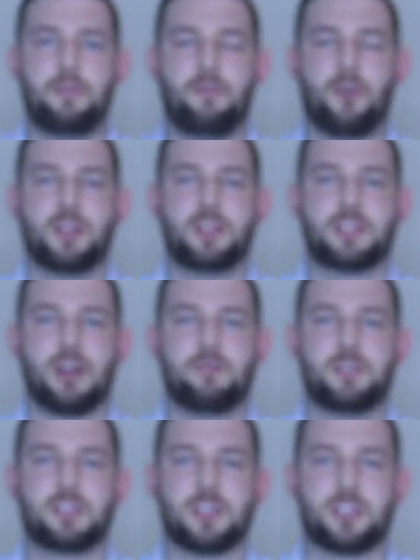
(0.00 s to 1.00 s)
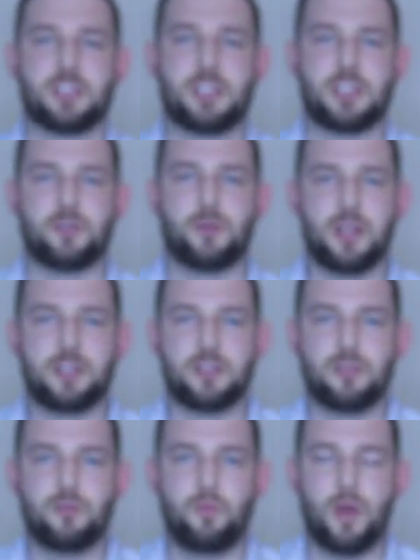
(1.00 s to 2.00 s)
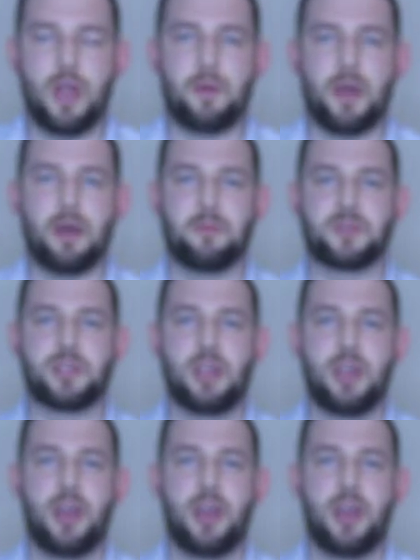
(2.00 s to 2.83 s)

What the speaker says: find yourself in such a situation where perhaps